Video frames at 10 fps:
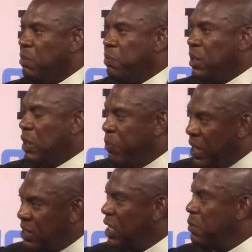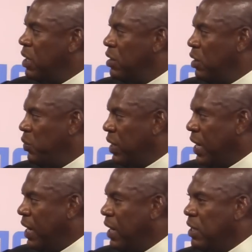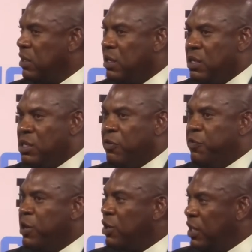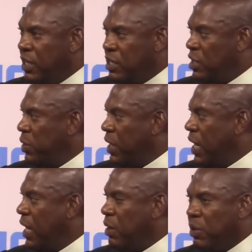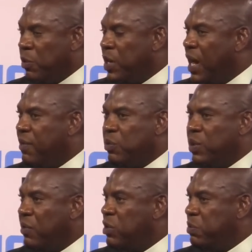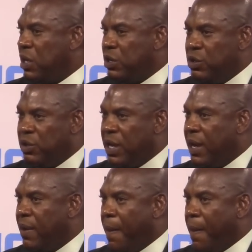put the best team out there we can, to fill the needs that we can. We have to we have to be able to do that